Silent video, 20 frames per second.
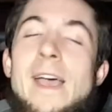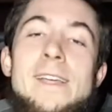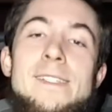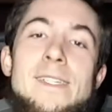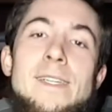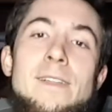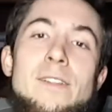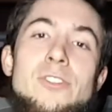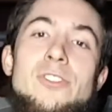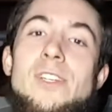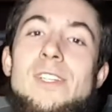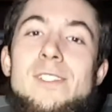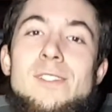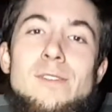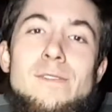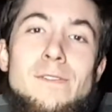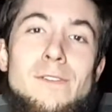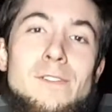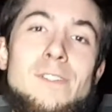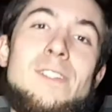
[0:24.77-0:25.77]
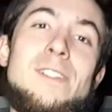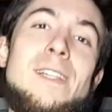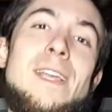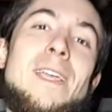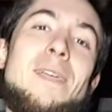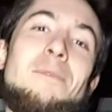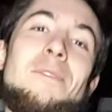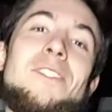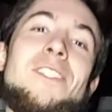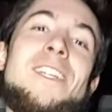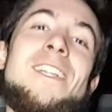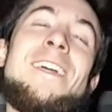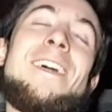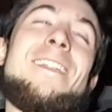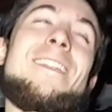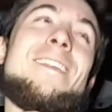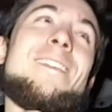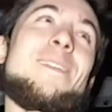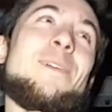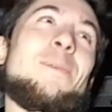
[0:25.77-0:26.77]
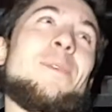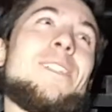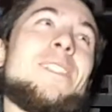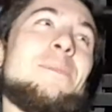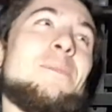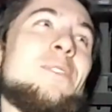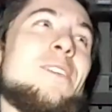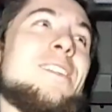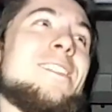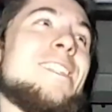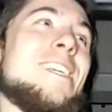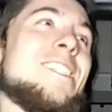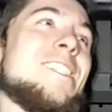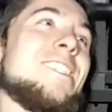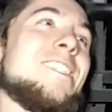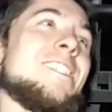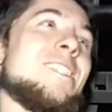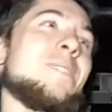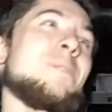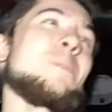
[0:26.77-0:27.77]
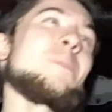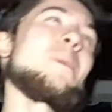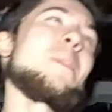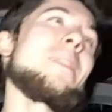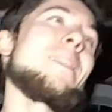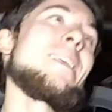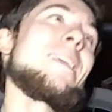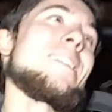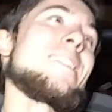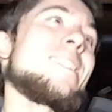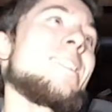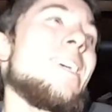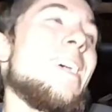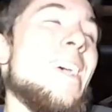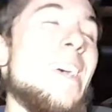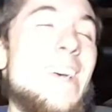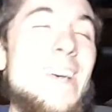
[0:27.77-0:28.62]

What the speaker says: English as their first language. I think there were some translation issues with this.